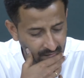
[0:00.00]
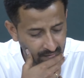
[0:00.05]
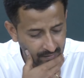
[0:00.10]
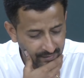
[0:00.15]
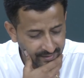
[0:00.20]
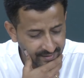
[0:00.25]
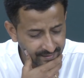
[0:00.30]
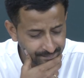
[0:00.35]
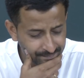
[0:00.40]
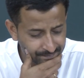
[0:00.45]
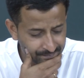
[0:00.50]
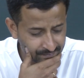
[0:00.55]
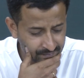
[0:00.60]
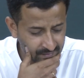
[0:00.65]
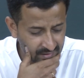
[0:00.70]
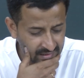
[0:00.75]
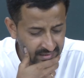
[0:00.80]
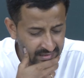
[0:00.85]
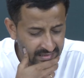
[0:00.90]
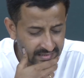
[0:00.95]
Okay?
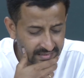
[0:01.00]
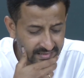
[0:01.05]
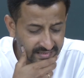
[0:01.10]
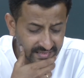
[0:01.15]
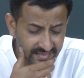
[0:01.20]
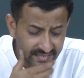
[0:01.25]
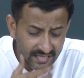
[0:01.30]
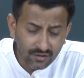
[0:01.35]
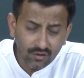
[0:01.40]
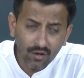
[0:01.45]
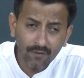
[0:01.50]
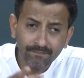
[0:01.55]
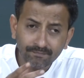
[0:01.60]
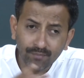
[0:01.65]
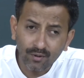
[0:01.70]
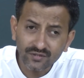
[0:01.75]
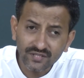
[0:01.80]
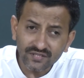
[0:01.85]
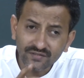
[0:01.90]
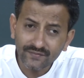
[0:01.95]
Critique of
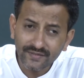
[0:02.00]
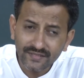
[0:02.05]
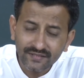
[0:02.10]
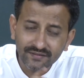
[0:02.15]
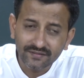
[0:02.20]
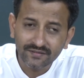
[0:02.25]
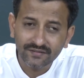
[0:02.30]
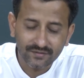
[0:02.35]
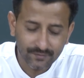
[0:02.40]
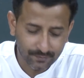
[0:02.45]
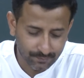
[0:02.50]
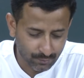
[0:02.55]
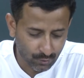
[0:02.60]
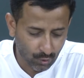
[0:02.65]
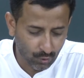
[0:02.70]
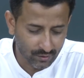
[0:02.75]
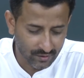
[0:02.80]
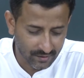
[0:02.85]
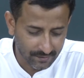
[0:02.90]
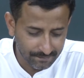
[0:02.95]
positivists'
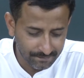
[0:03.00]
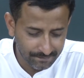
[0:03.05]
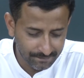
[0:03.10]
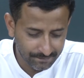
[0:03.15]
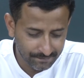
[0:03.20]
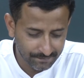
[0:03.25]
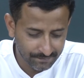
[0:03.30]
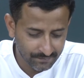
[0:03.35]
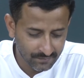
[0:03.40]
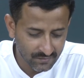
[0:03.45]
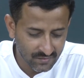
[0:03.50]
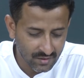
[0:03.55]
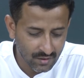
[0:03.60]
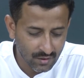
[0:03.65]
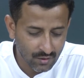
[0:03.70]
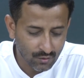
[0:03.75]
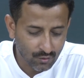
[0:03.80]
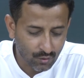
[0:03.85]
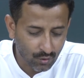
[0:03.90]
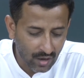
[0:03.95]
program
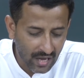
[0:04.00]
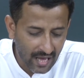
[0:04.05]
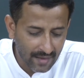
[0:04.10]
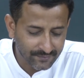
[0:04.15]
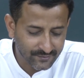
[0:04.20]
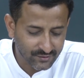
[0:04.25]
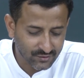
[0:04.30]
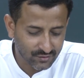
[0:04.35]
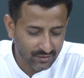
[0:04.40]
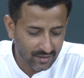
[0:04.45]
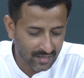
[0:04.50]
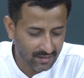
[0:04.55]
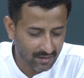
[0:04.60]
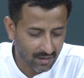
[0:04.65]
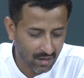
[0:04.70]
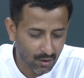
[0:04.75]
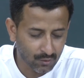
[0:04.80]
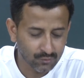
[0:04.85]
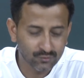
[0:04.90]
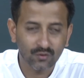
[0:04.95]
collapsed like a
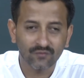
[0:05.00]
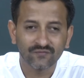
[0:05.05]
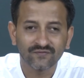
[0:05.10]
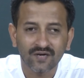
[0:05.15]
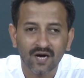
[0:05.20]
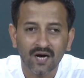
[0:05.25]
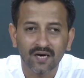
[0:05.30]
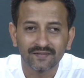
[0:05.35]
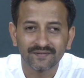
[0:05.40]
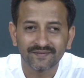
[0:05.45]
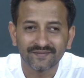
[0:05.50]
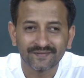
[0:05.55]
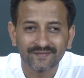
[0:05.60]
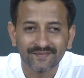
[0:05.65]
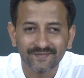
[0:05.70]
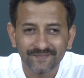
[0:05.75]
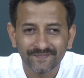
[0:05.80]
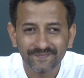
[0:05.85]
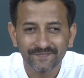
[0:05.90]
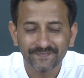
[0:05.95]
house of
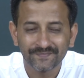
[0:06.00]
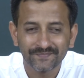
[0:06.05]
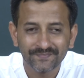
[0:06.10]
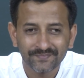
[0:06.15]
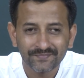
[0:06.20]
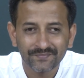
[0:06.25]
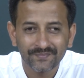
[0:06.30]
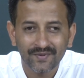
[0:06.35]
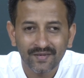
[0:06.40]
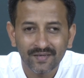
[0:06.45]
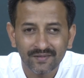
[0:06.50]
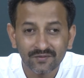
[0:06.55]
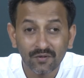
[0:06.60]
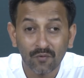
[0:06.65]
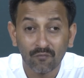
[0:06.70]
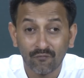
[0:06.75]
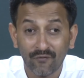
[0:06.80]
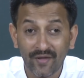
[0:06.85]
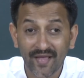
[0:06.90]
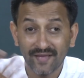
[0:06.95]
cards, the
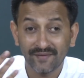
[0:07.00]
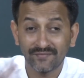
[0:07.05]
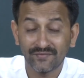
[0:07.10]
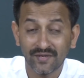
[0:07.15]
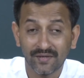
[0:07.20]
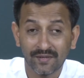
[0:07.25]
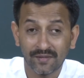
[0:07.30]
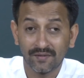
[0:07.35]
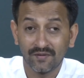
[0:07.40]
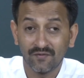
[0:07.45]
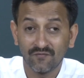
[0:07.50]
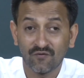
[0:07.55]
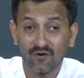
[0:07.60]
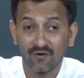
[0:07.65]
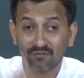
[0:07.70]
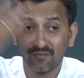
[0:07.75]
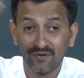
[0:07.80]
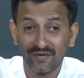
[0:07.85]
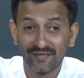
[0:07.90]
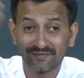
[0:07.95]
way they
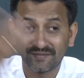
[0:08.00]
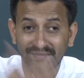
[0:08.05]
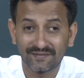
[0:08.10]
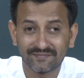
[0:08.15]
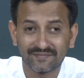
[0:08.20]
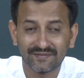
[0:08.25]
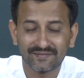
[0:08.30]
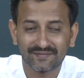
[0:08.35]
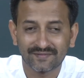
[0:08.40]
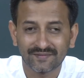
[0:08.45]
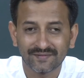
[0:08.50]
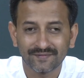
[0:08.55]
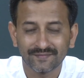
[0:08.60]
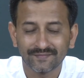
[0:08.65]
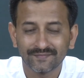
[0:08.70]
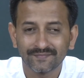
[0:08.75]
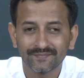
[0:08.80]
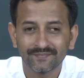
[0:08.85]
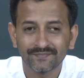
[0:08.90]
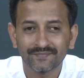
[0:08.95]
formulated this.
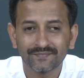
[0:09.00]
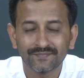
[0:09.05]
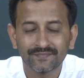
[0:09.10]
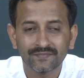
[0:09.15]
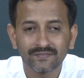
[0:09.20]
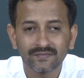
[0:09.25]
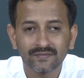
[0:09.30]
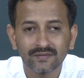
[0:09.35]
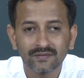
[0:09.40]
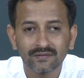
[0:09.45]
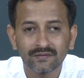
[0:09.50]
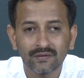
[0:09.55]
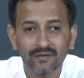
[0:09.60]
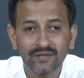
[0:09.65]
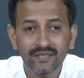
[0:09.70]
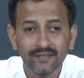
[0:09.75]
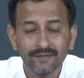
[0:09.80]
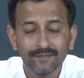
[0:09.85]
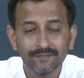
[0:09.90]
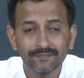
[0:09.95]
Okay?